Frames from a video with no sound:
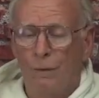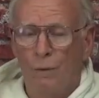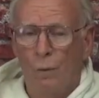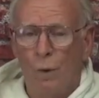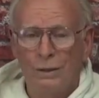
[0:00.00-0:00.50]

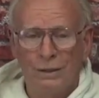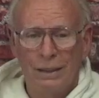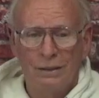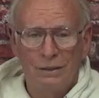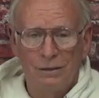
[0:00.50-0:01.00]
ones
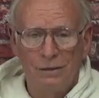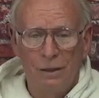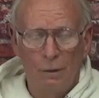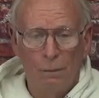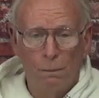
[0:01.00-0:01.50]
that's,
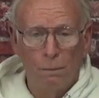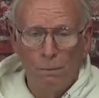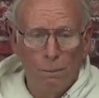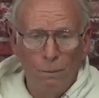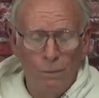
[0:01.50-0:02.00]

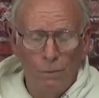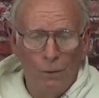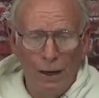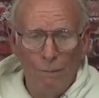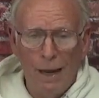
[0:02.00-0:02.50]

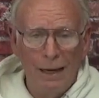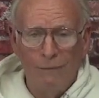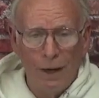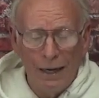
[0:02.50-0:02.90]
ready-made,